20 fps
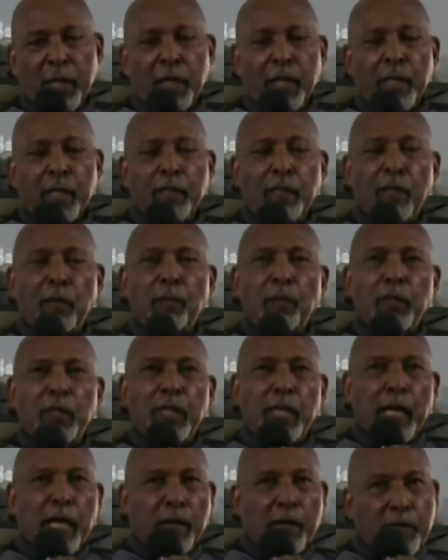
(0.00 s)
Because almost
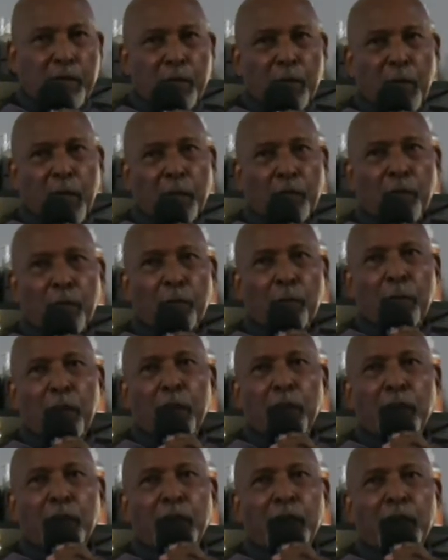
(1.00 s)
every one of your
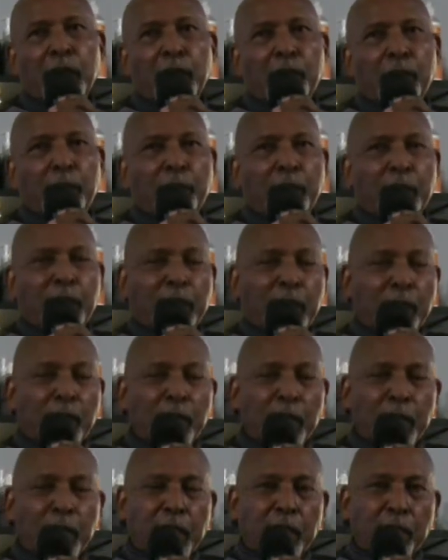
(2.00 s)
male leader from the
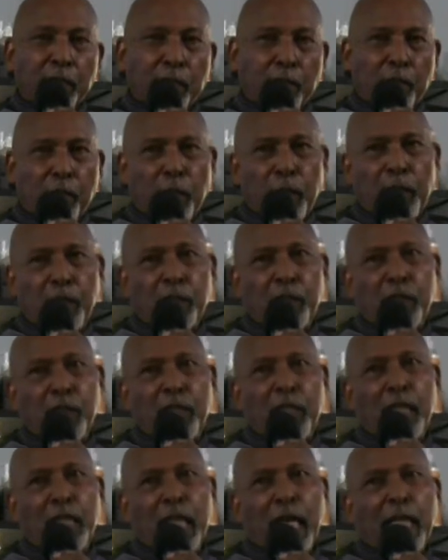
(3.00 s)
1740s to
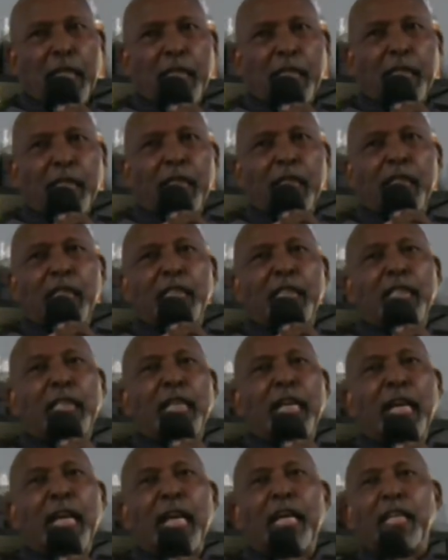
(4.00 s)
the
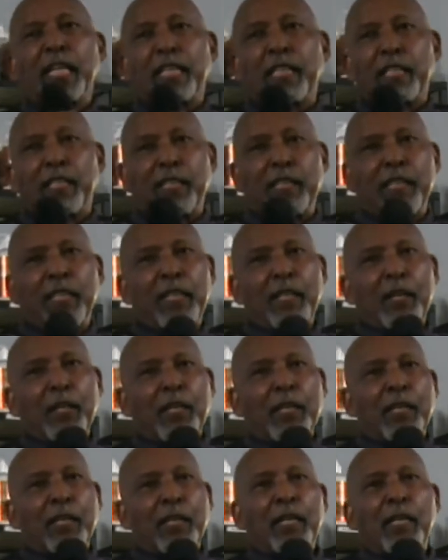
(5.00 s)
1980s,
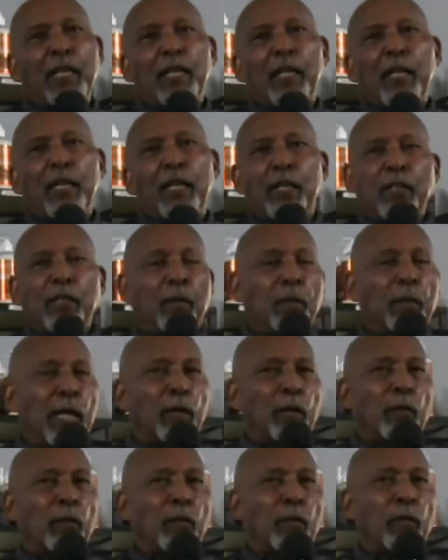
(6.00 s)
no
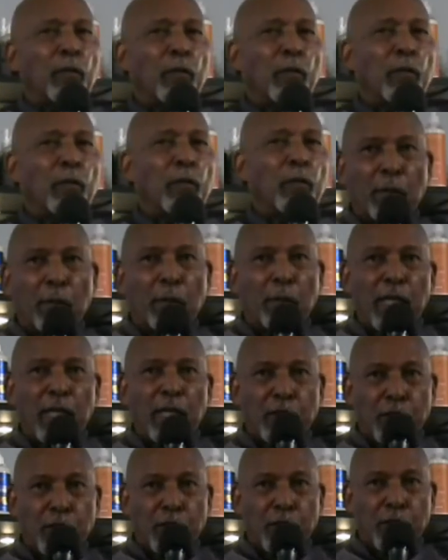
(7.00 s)
matter what
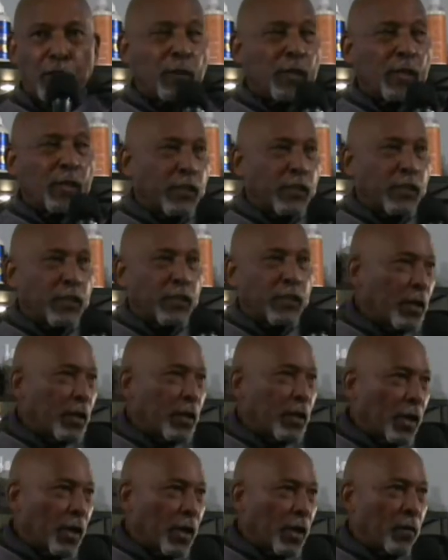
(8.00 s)
denominational religion they
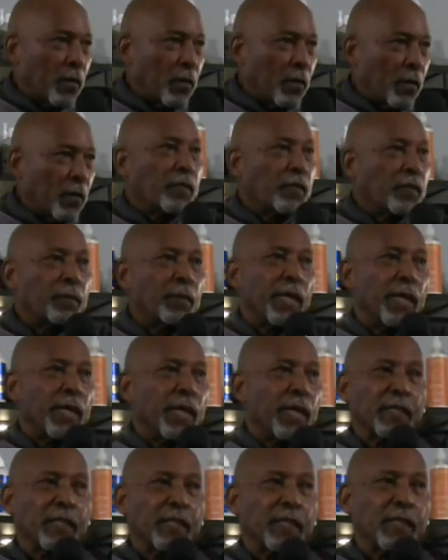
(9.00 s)
were, were
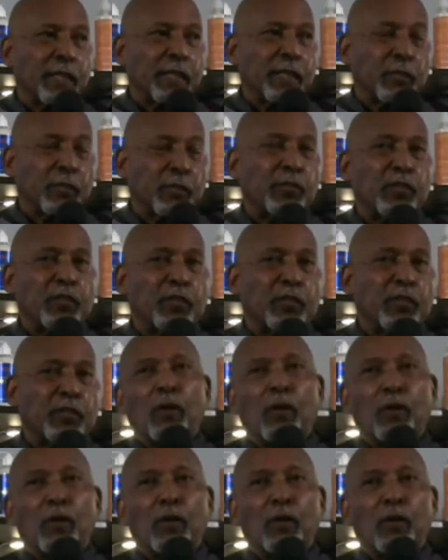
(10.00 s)
Freemasons in Prince Hall.